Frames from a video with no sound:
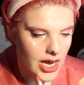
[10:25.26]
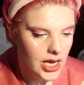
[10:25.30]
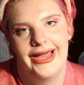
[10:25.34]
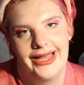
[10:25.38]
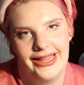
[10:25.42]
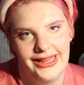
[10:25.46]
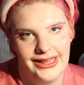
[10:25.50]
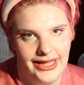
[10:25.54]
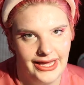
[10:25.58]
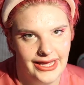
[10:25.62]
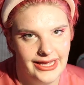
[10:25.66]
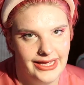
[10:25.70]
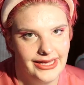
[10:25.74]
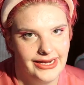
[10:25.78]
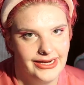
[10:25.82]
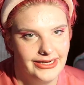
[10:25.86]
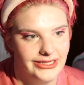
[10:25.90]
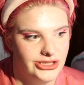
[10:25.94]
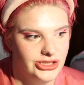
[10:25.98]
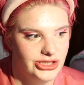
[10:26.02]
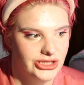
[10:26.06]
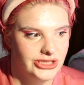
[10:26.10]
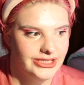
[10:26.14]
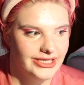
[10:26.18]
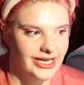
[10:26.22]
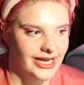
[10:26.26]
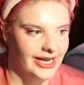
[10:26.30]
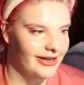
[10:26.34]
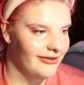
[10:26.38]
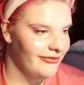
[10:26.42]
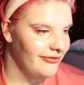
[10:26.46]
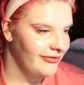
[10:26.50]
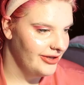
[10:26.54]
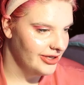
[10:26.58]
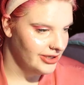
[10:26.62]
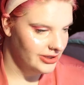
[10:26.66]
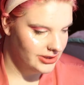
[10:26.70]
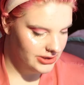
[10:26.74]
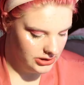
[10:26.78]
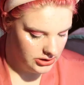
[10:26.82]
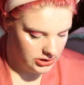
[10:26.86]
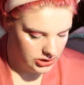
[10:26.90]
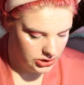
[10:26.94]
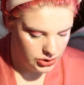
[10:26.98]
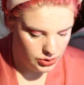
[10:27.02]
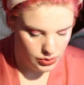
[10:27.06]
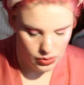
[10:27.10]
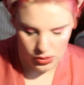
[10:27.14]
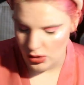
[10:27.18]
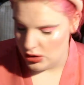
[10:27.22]
I like it. It just like feels a
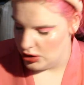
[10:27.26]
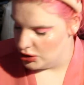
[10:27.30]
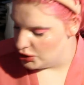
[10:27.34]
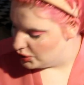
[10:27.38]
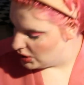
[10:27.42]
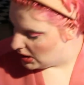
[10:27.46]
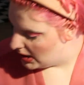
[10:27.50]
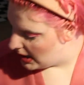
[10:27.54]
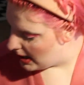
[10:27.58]
little too orange